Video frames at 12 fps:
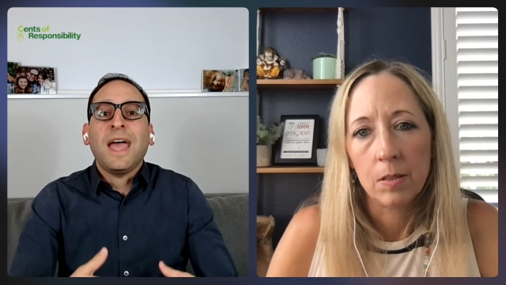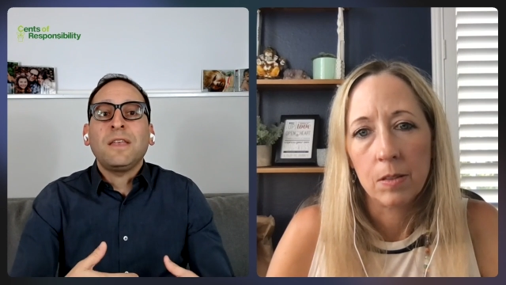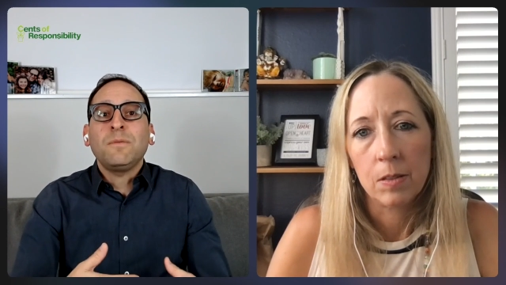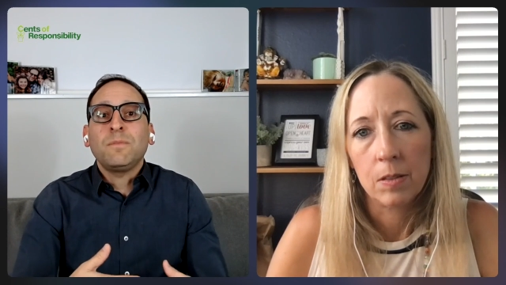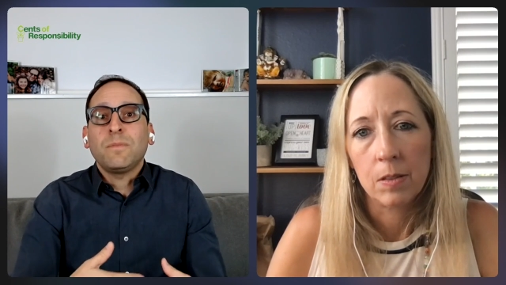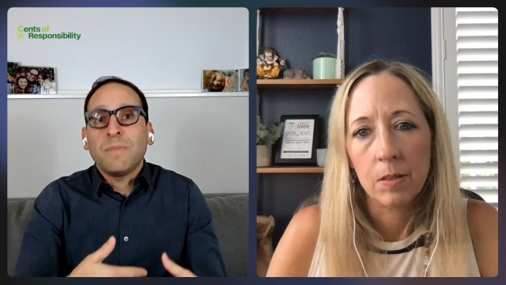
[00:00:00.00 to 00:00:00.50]

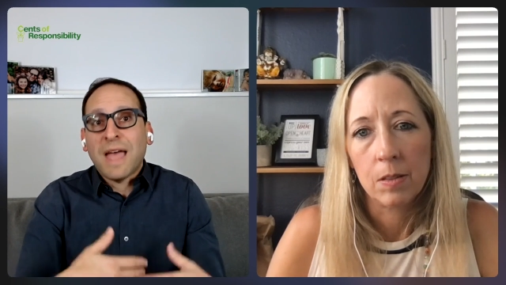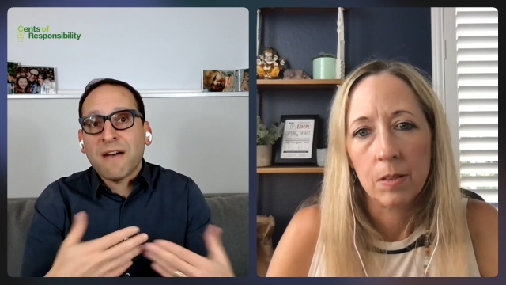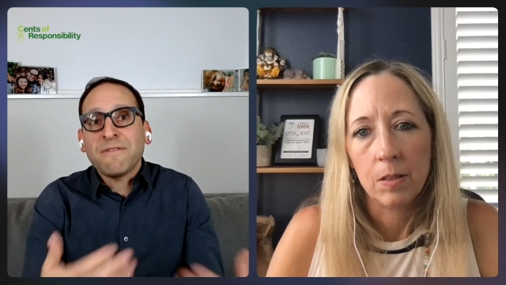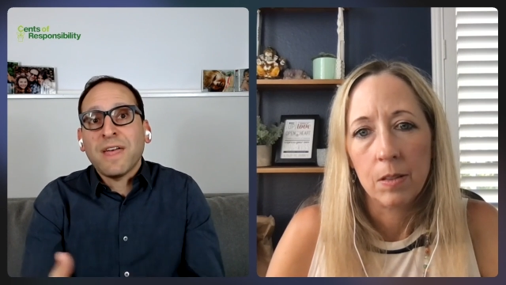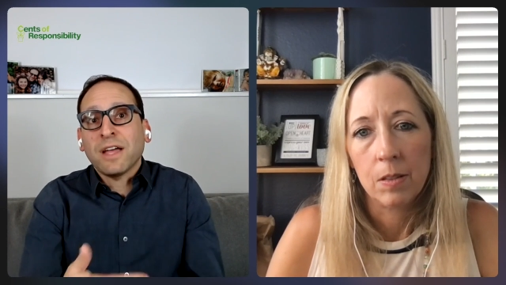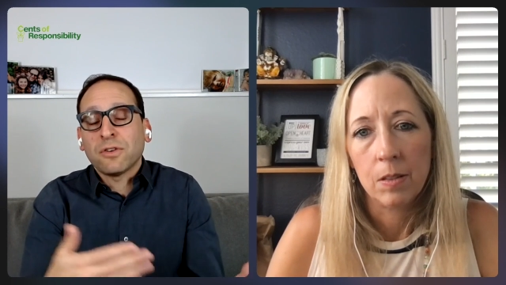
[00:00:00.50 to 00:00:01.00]
Speaker 1: and
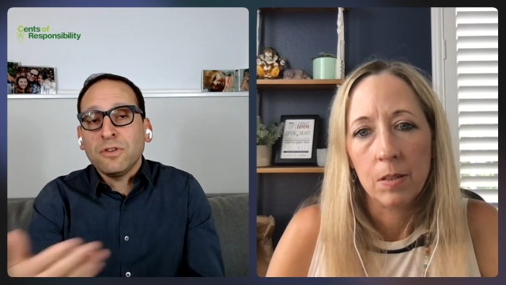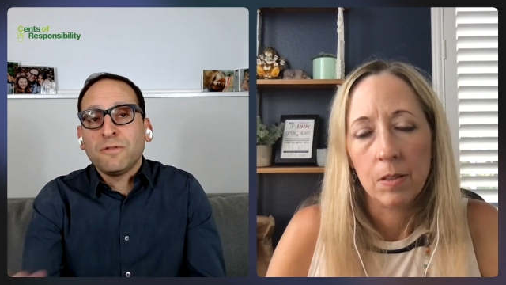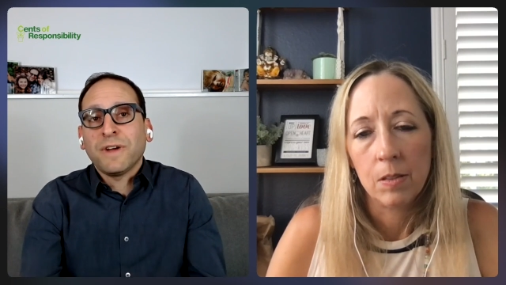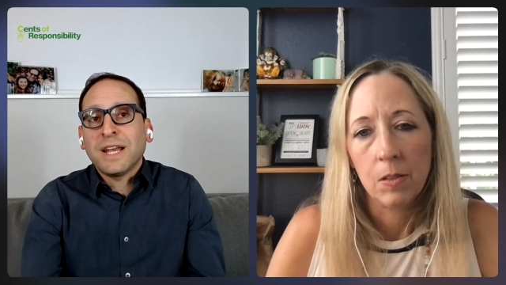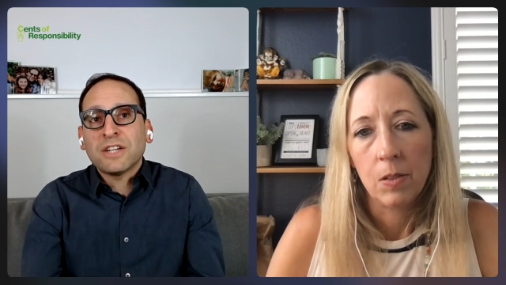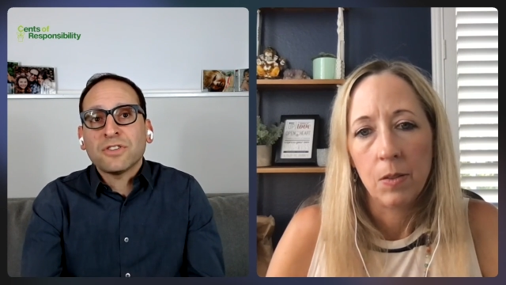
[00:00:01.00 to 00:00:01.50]
have that
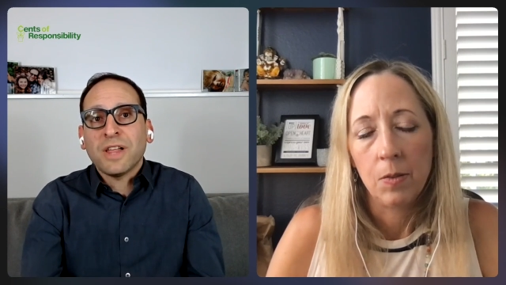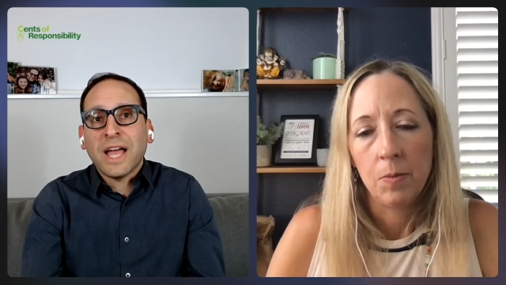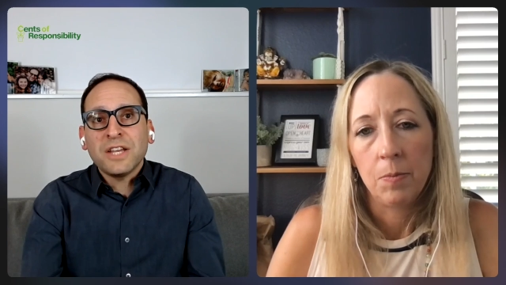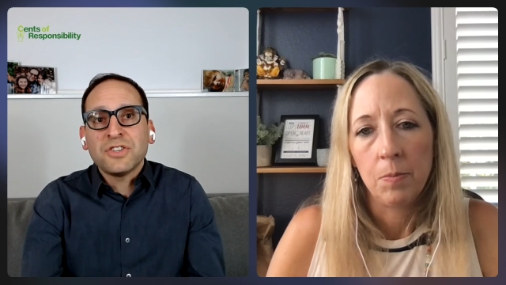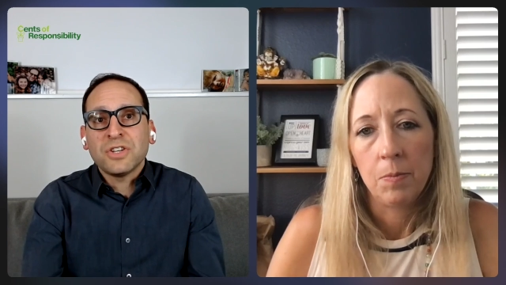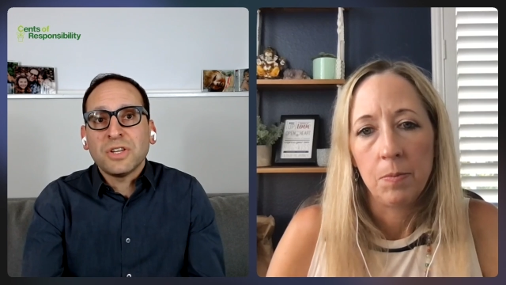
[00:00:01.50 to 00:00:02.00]
good financial
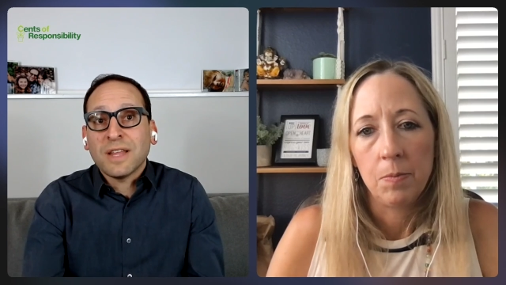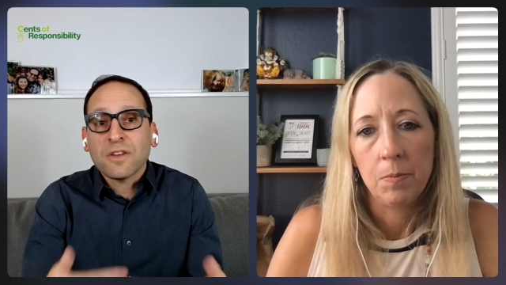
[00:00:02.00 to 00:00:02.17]
hygiene.